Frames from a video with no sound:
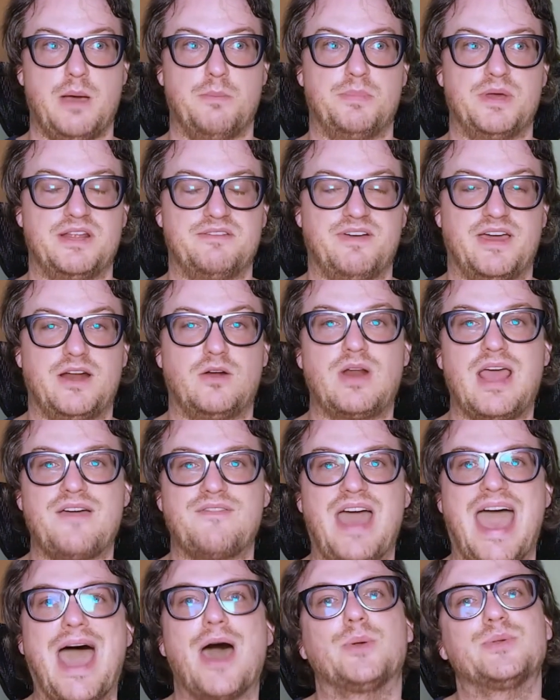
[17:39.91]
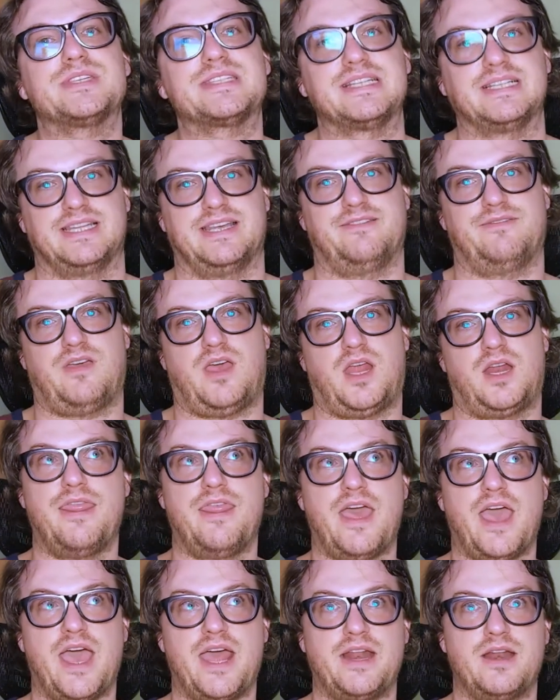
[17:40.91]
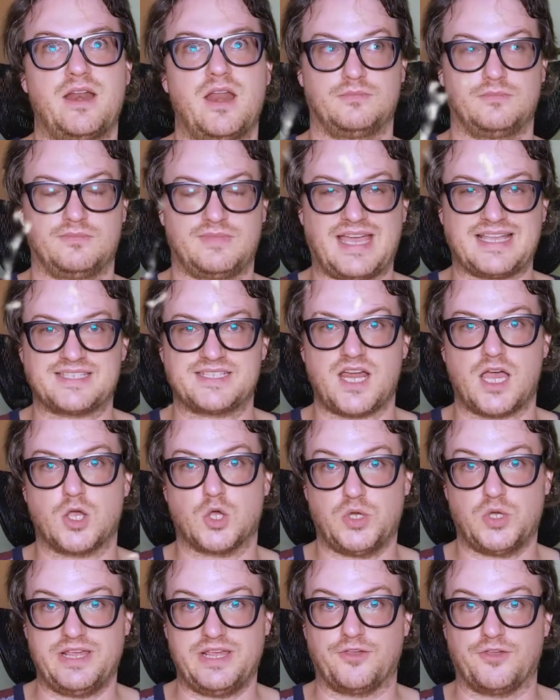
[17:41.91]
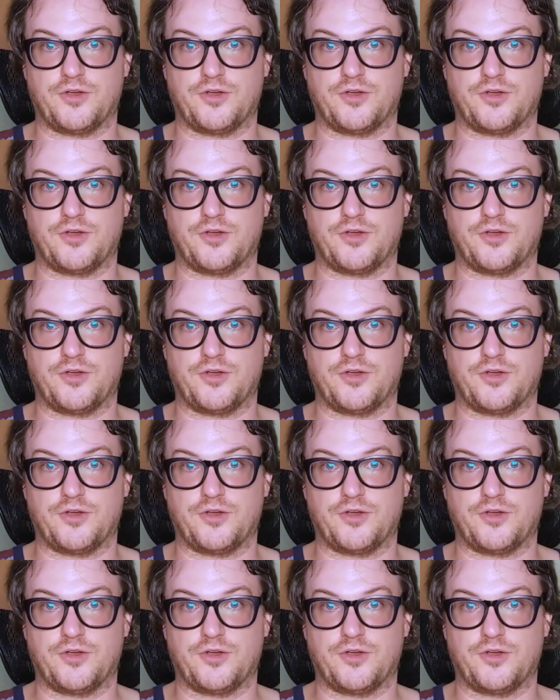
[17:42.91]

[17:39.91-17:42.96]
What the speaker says: but if I don't have a house to live in, then that's not good either.